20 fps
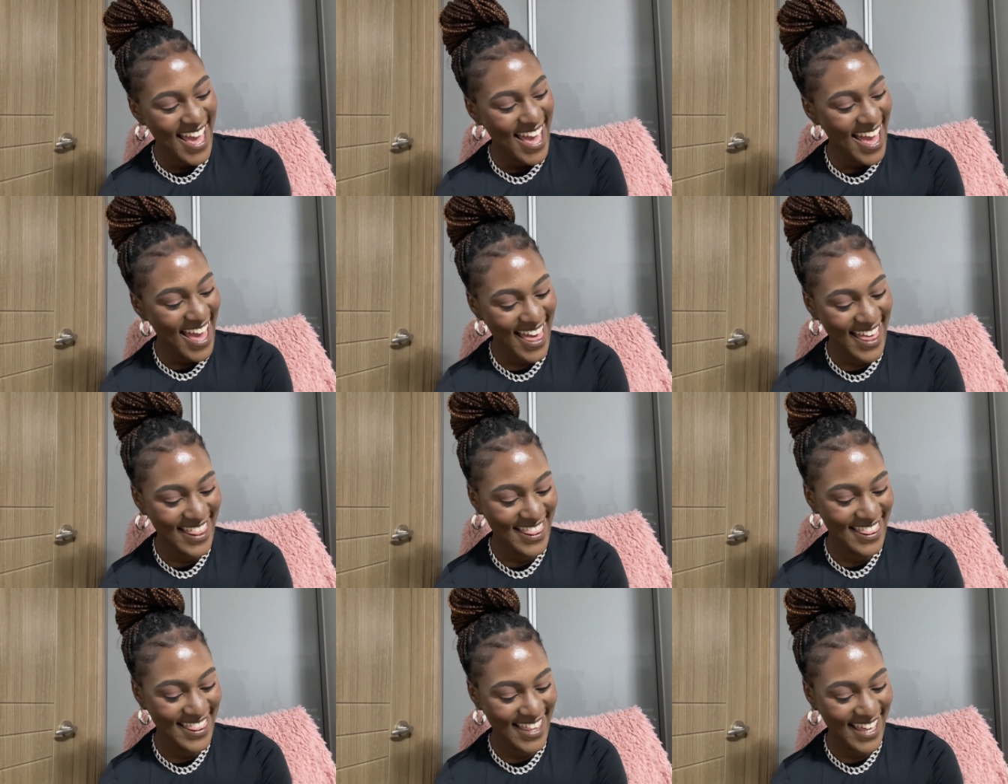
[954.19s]

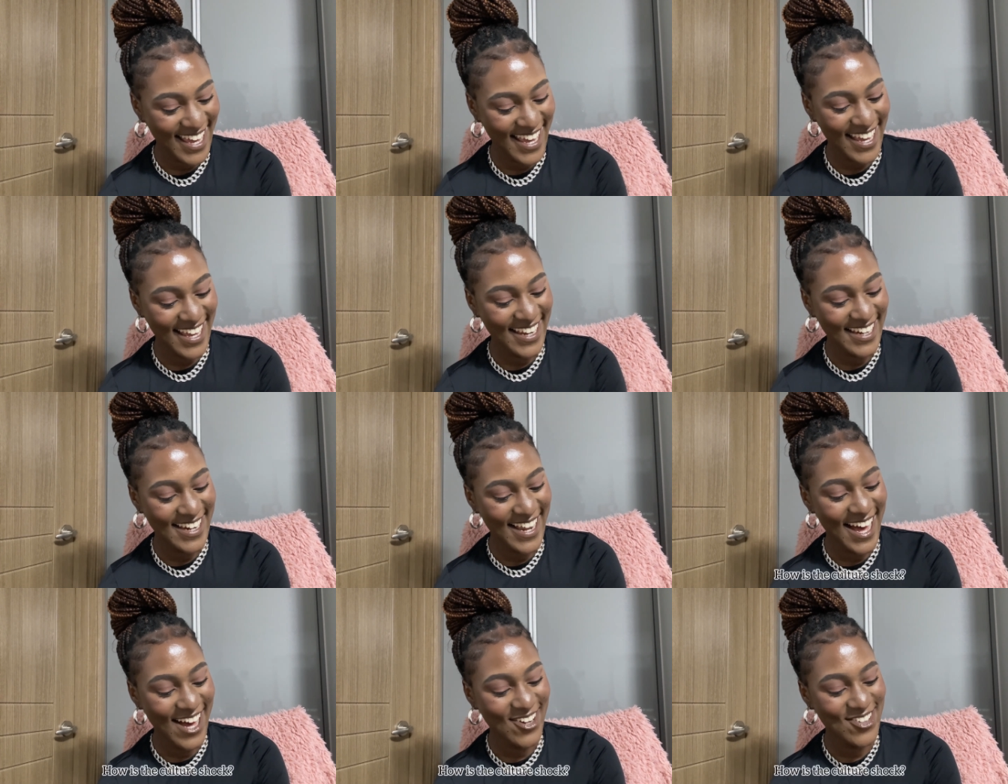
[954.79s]
And then,
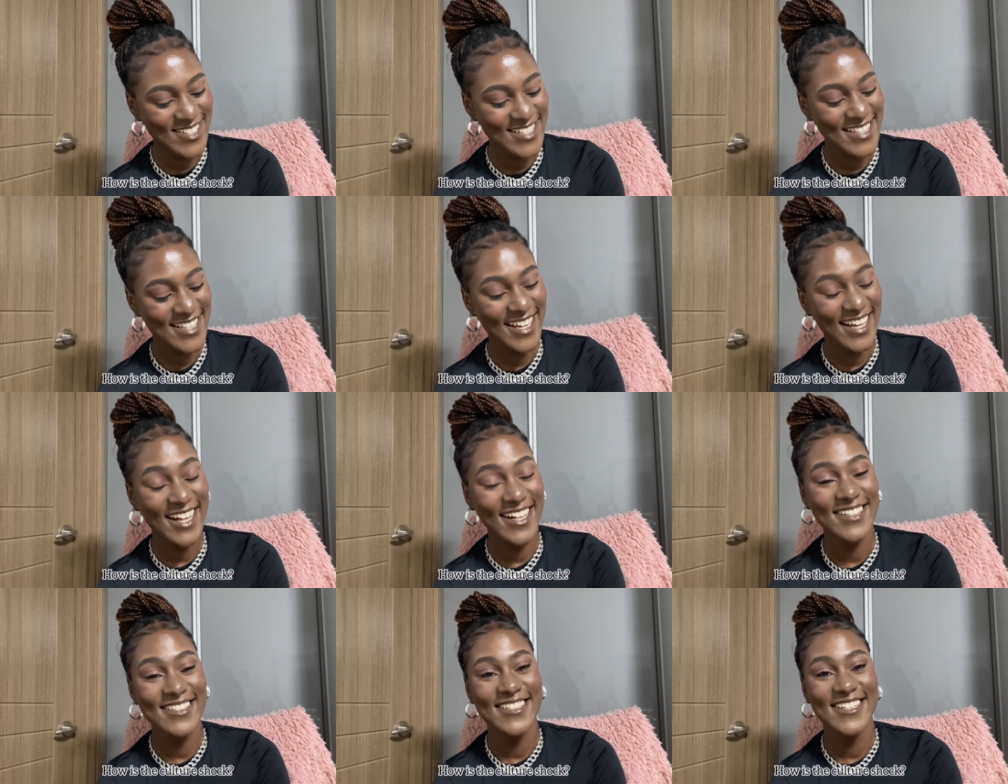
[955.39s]
how is the
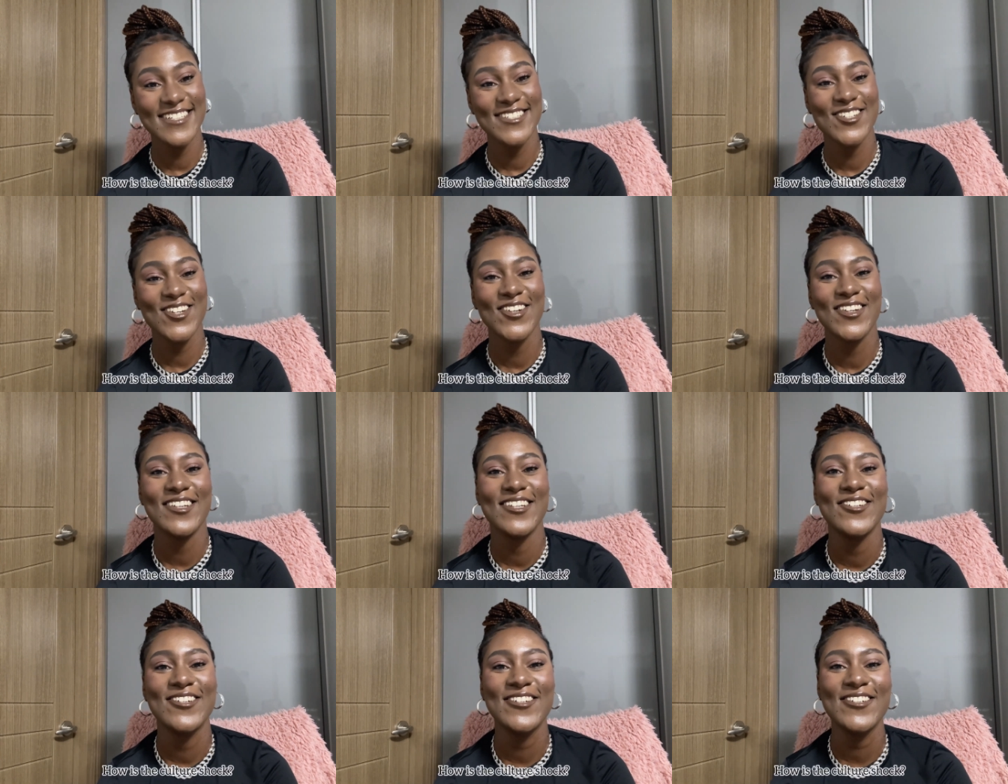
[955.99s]
culture shock
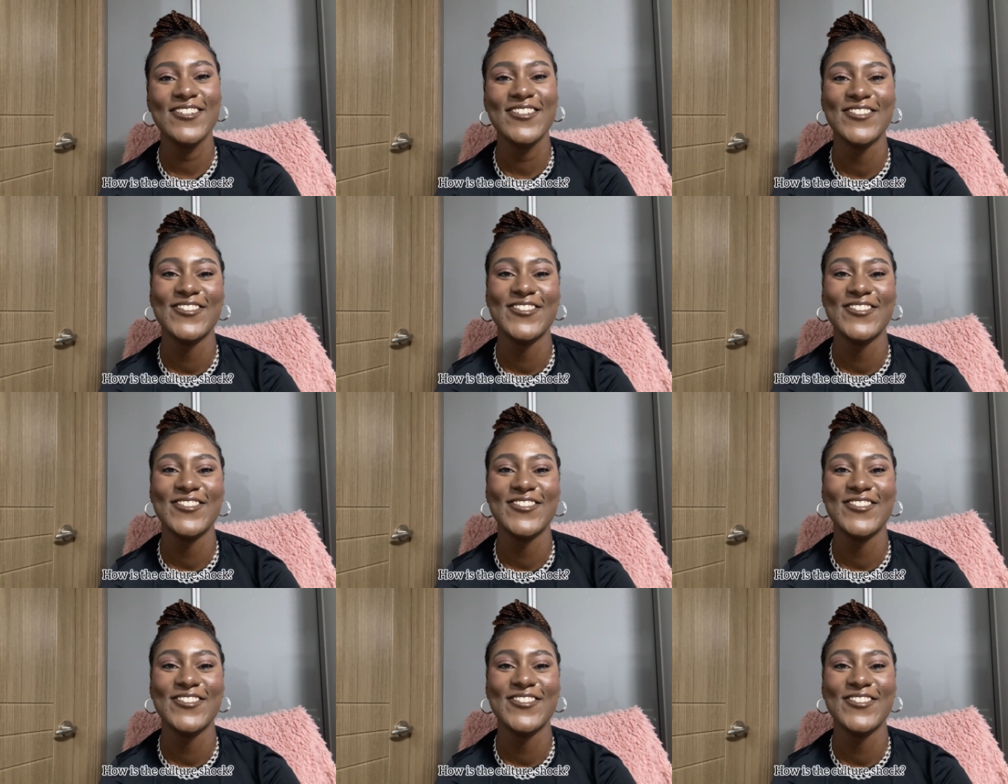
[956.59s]
here?